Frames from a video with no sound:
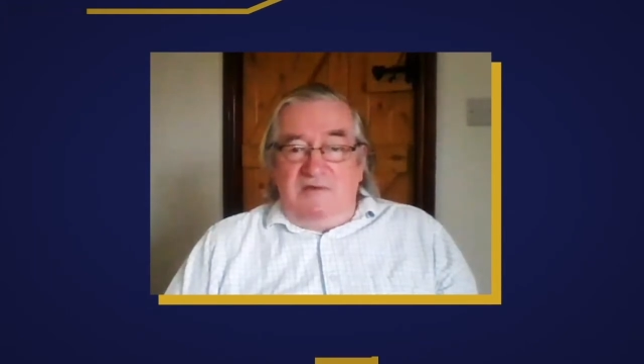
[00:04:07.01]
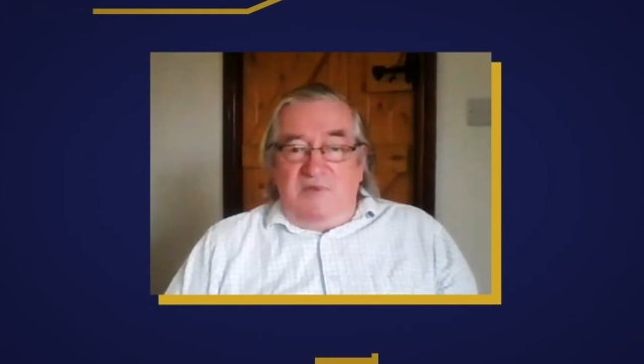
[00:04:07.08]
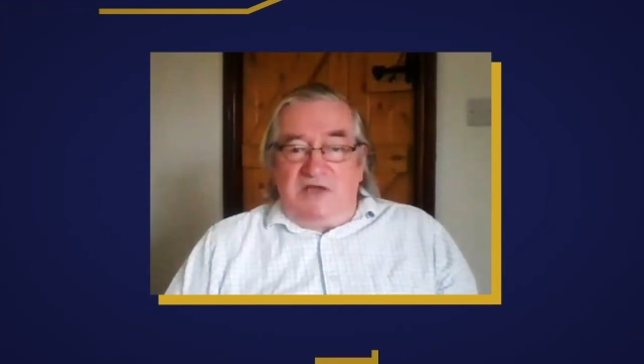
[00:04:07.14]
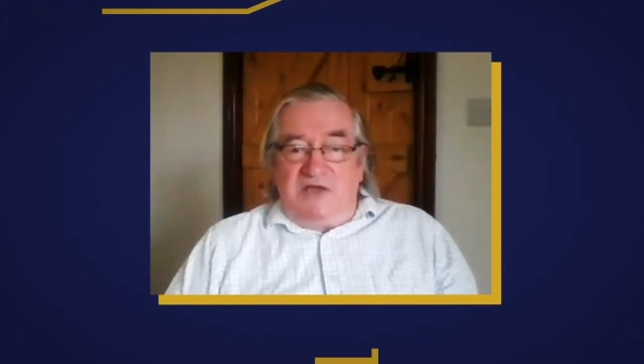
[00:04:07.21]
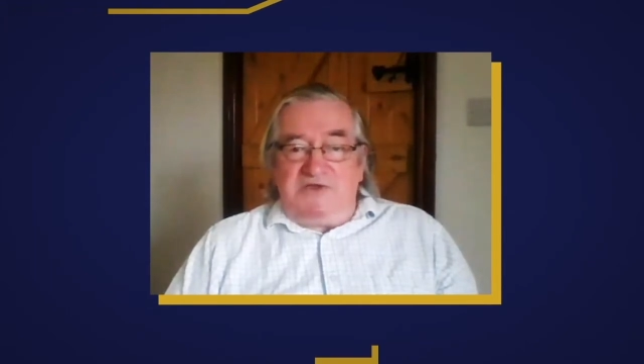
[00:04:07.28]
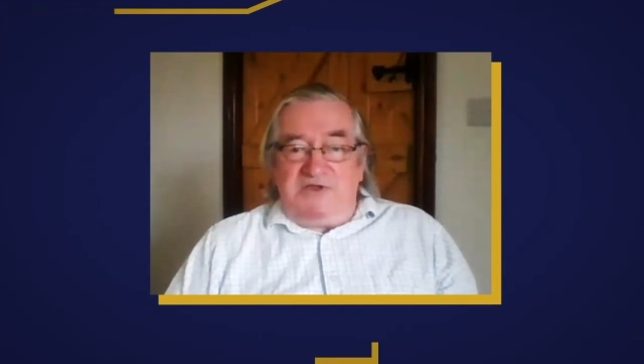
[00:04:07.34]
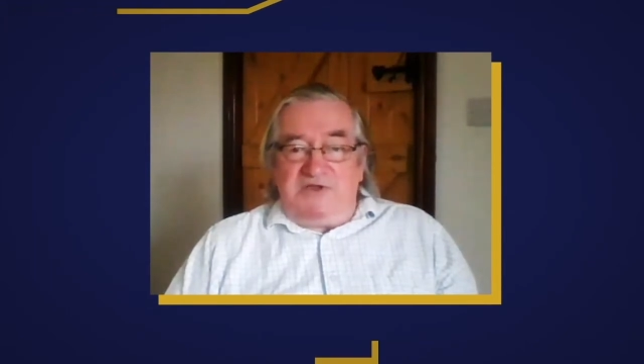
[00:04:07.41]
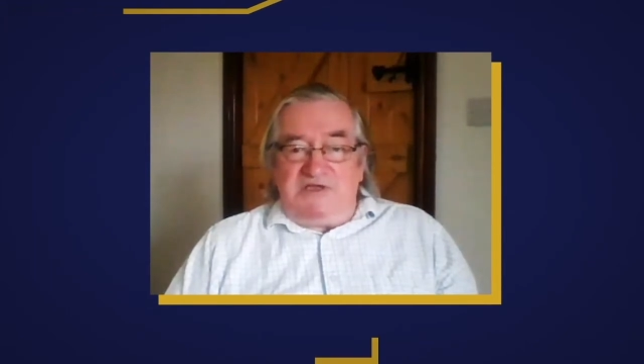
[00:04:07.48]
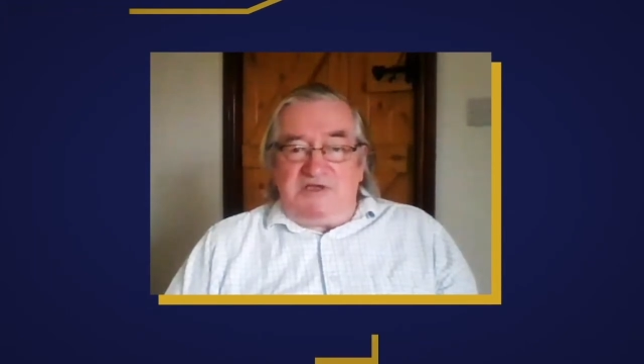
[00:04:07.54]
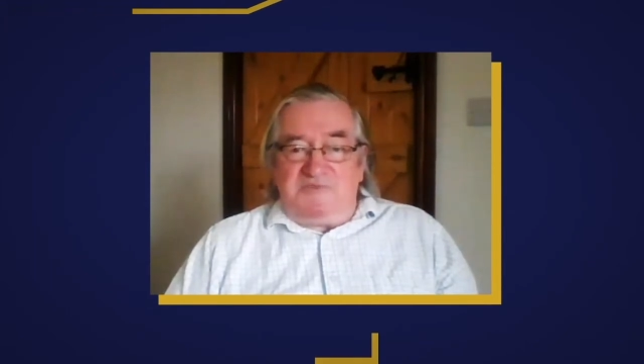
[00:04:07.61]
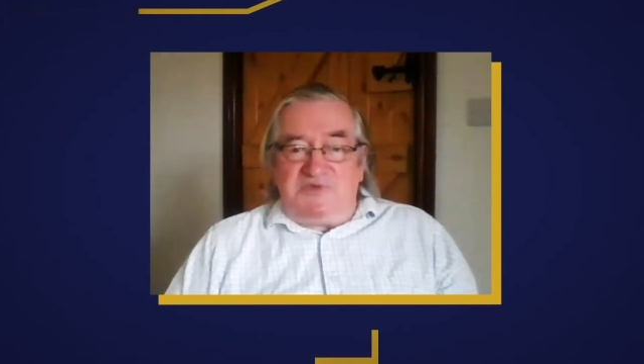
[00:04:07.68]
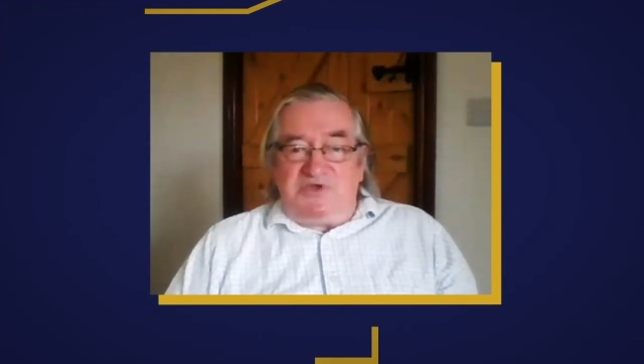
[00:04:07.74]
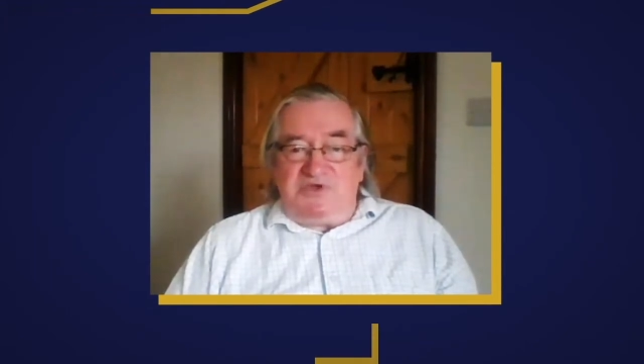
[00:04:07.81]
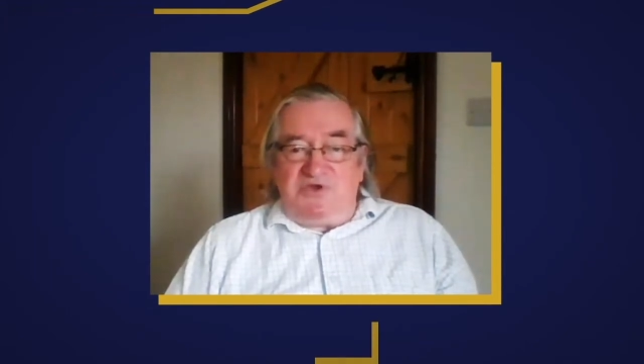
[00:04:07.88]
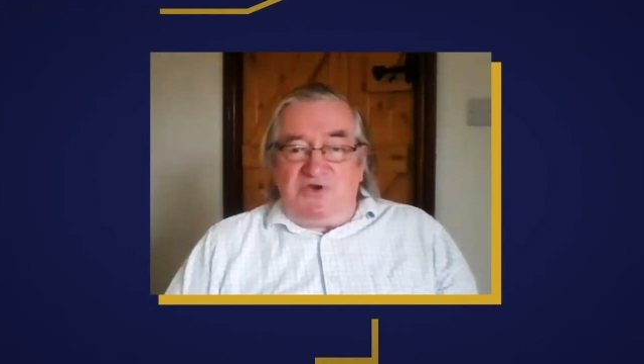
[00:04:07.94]
much that is
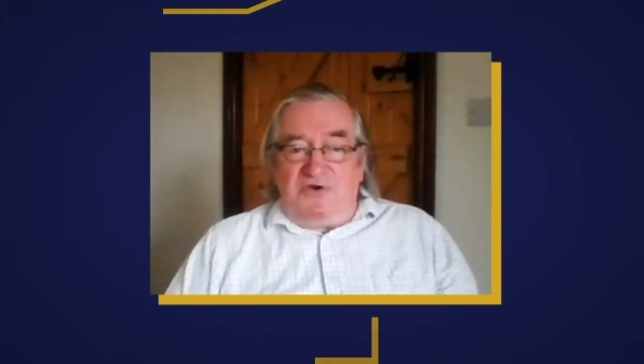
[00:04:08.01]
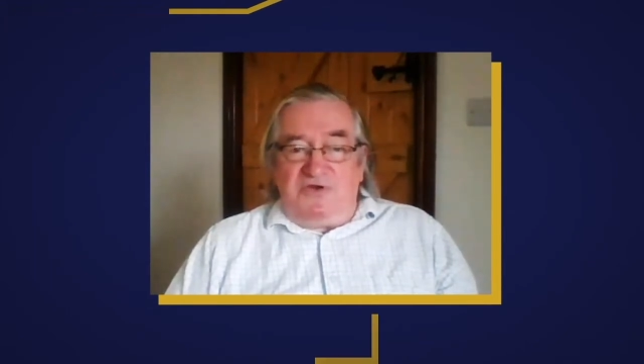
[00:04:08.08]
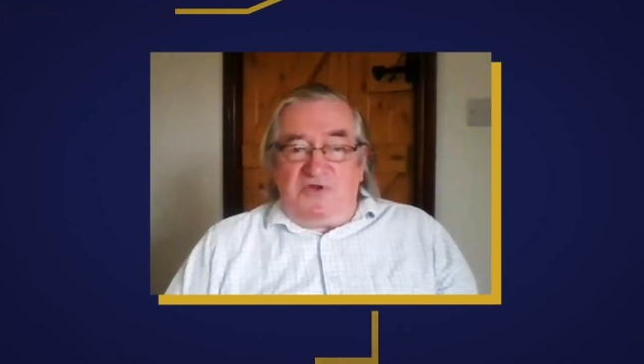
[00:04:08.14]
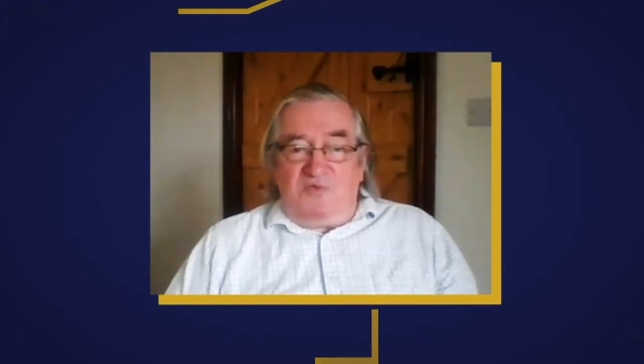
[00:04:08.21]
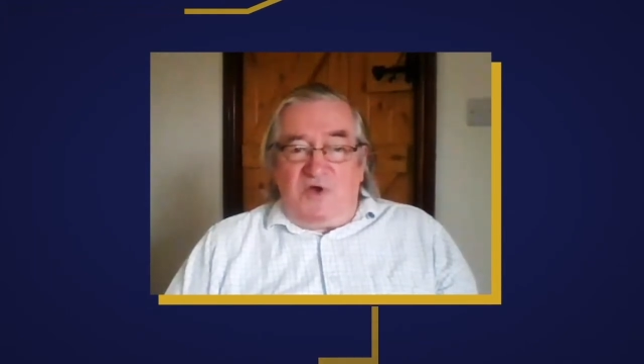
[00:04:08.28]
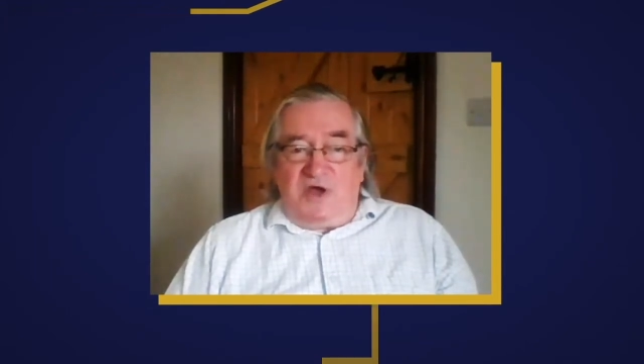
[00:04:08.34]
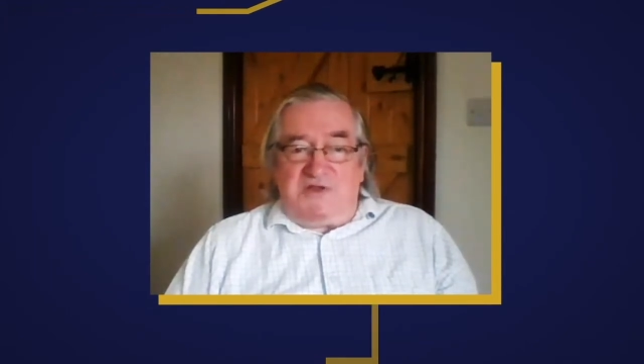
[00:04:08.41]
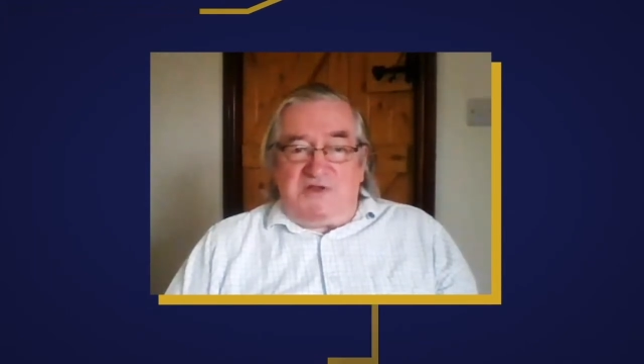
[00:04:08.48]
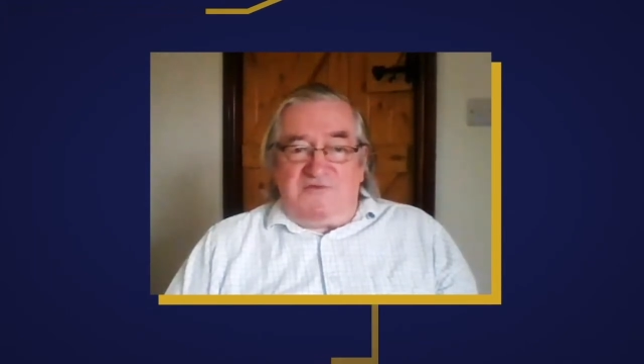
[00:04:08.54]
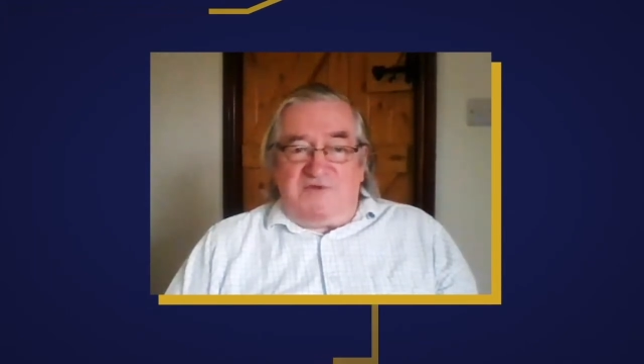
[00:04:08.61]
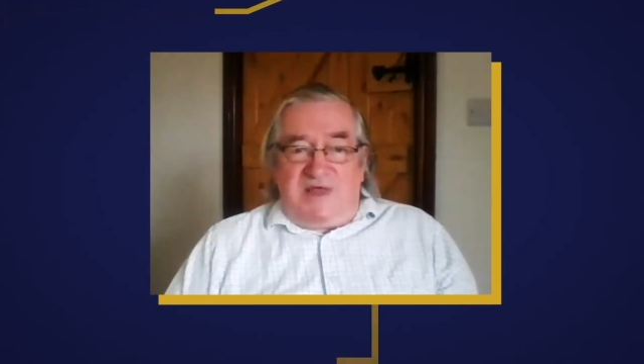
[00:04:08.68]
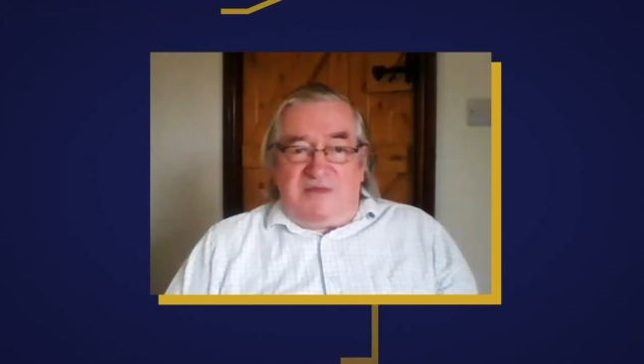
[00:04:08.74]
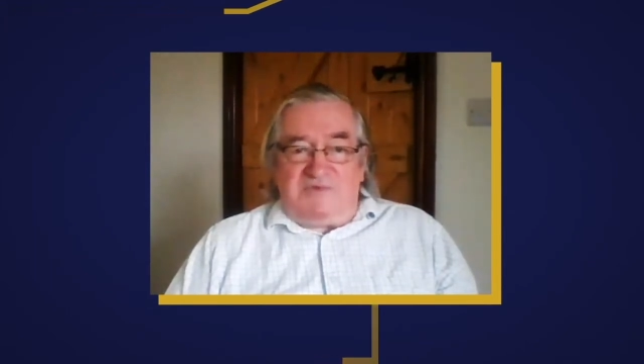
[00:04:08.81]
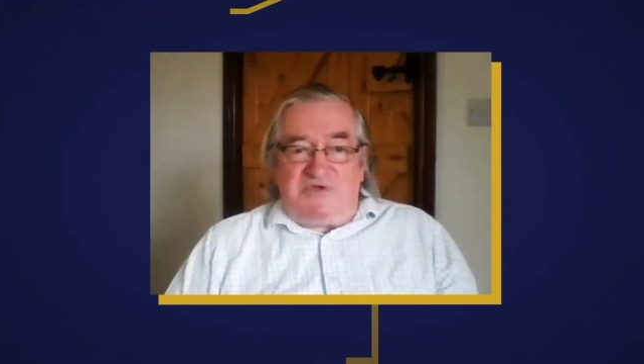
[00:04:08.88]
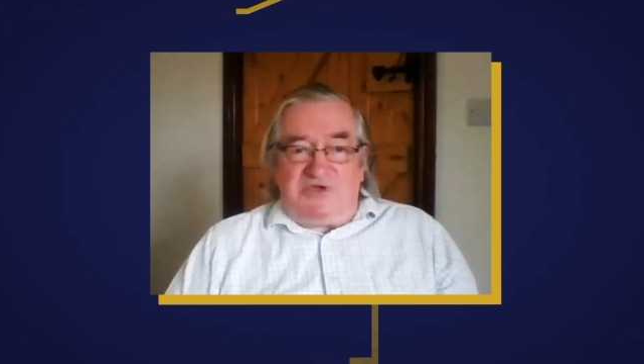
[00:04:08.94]
obscure in the working of
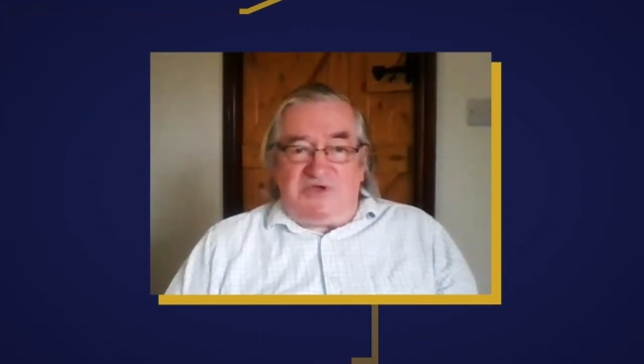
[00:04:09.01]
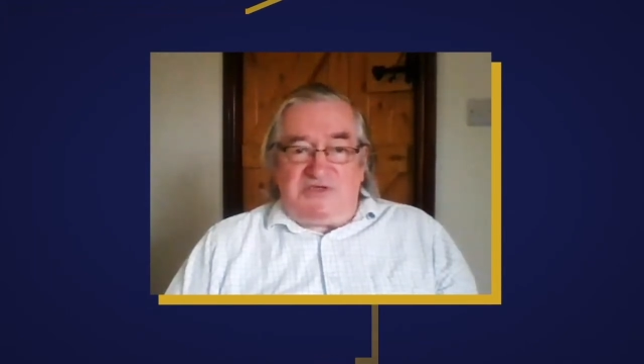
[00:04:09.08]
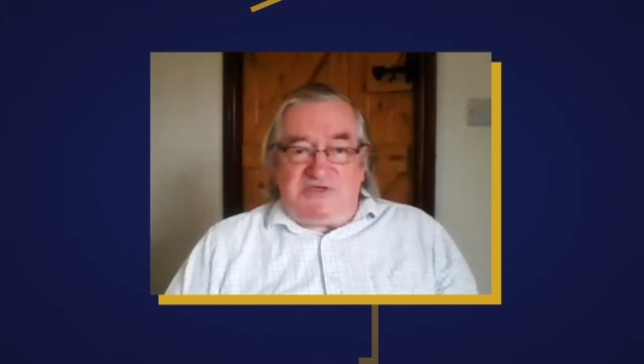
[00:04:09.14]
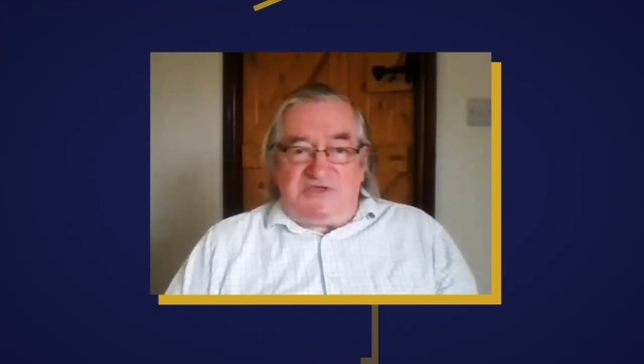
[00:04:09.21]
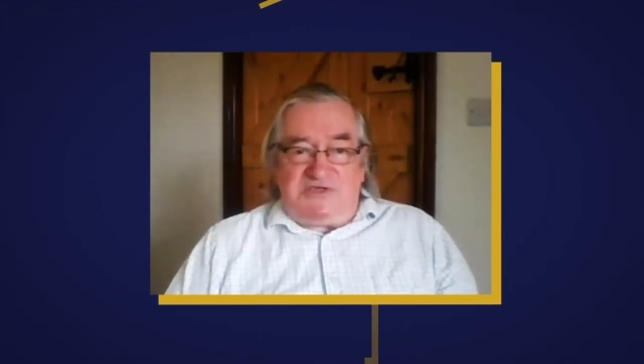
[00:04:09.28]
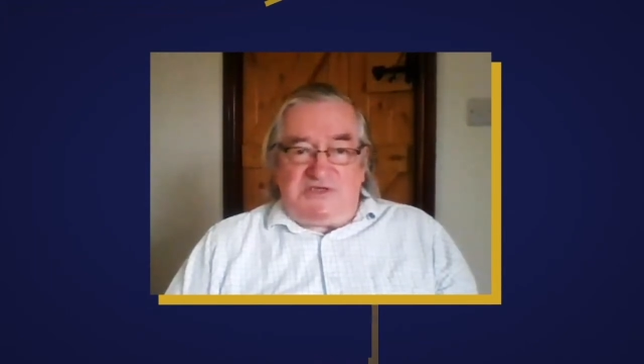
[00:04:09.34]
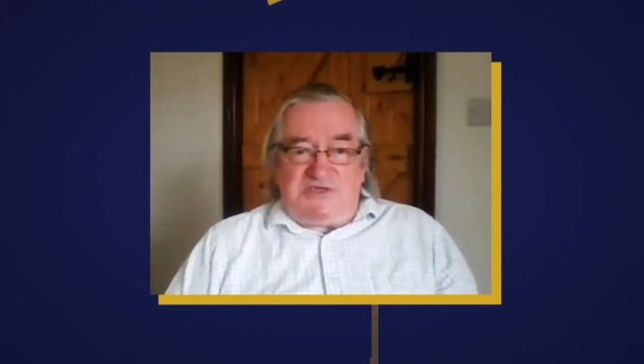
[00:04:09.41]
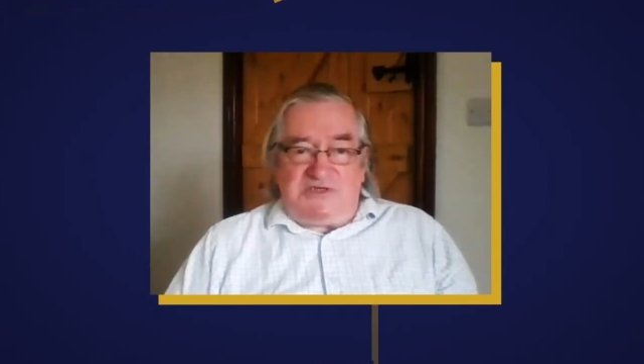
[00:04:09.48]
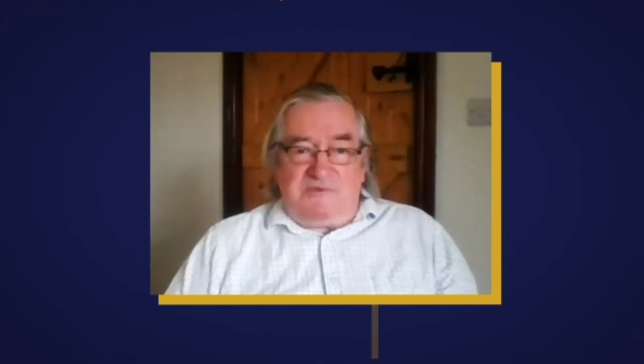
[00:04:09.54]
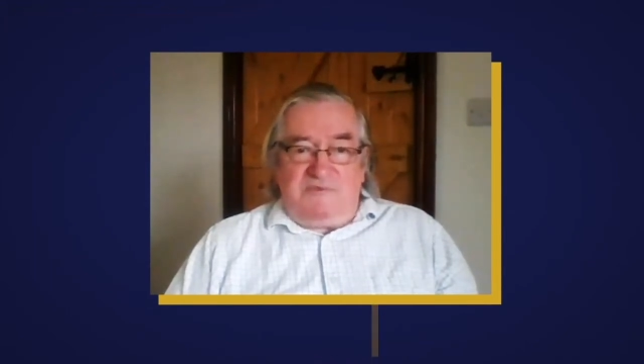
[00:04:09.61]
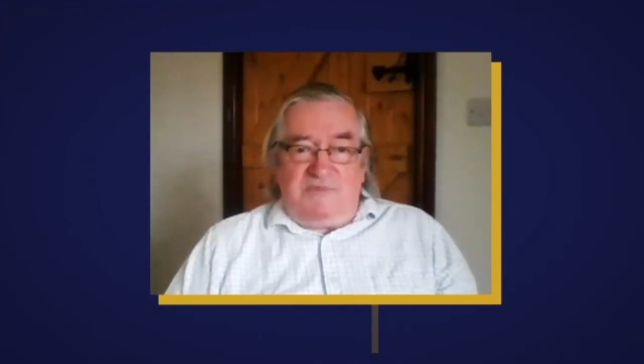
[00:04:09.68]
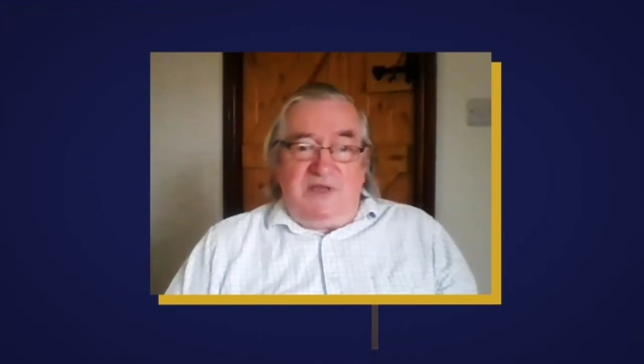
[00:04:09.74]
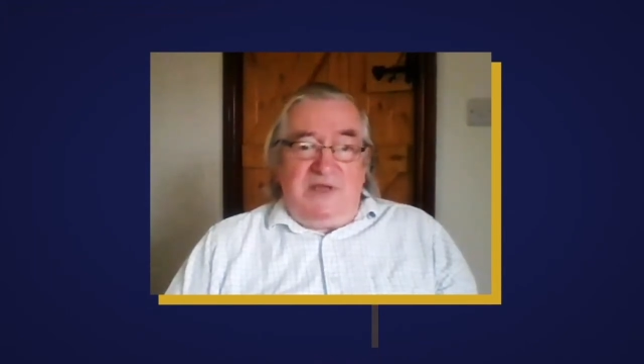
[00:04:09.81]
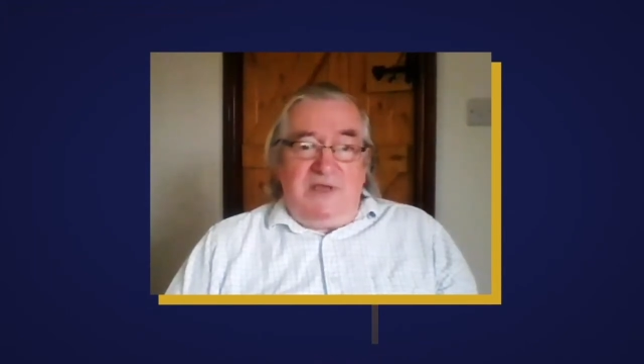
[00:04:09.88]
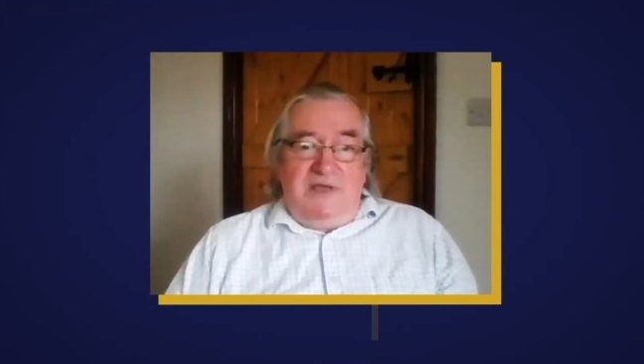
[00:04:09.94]
the family justice
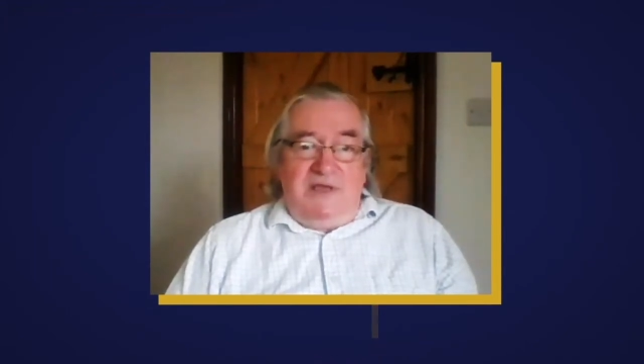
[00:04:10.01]
system